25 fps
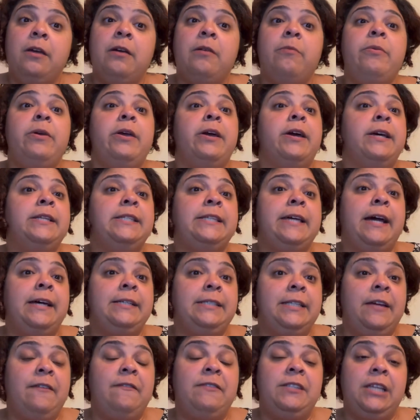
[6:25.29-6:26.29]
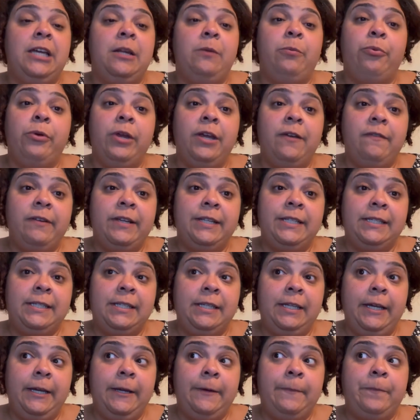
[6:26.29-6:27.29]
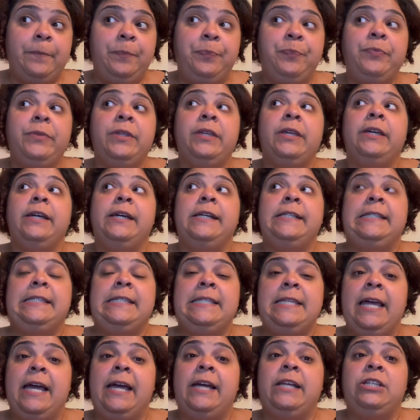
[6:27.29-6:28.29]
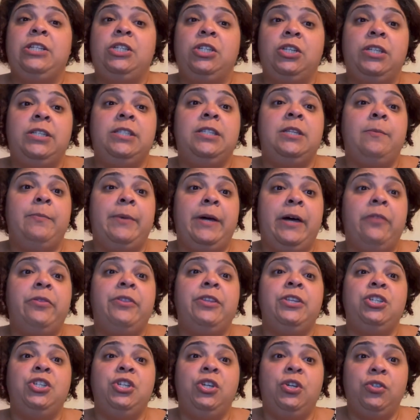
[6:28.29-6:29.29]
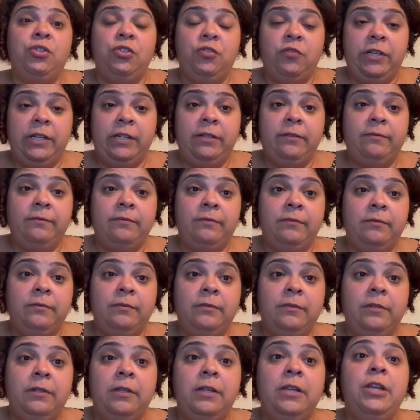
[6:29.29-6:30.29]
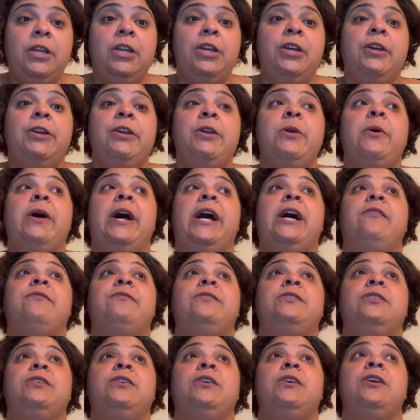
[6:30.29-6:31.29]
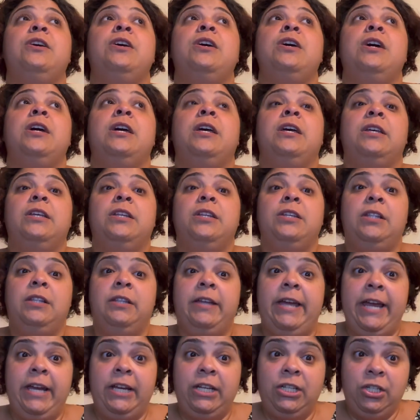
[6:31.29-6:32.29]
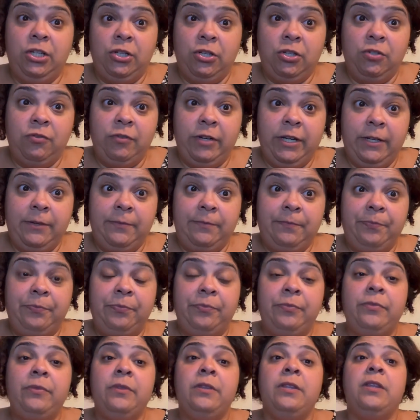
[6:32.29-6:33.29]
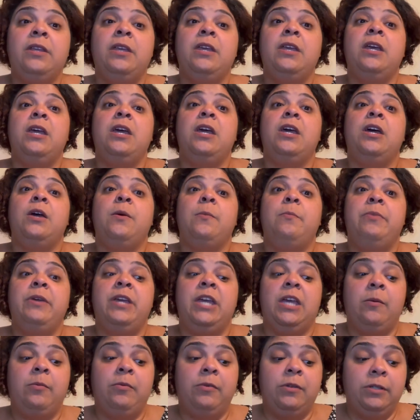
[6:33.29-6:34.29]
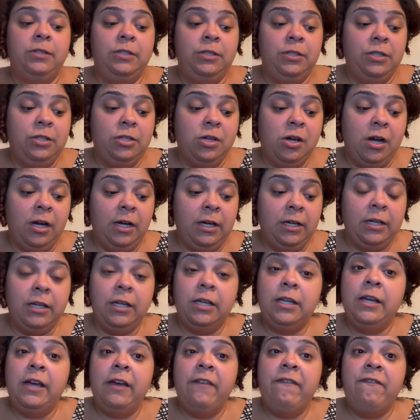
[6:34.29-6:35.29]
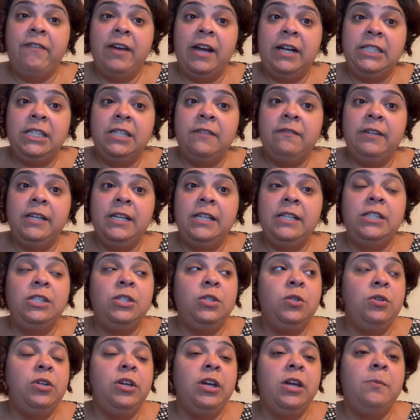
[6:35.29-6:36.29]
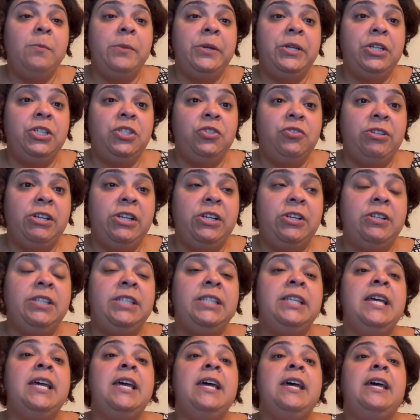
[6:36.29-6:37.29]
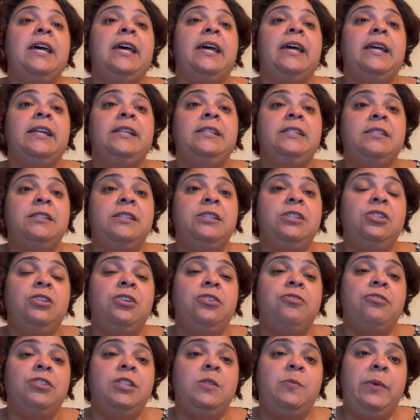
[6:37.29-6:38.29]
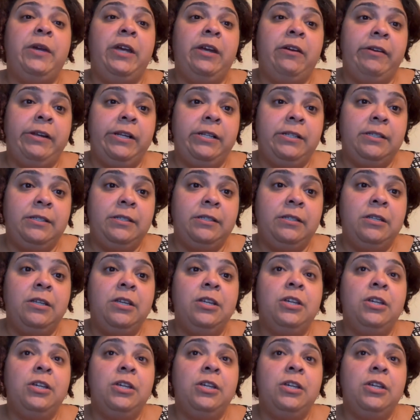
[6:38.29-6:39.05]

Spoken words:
Because as I've said previously, it's not just about the children. You have to, like children, be able to talk effectively to your administrators and to the children's parents.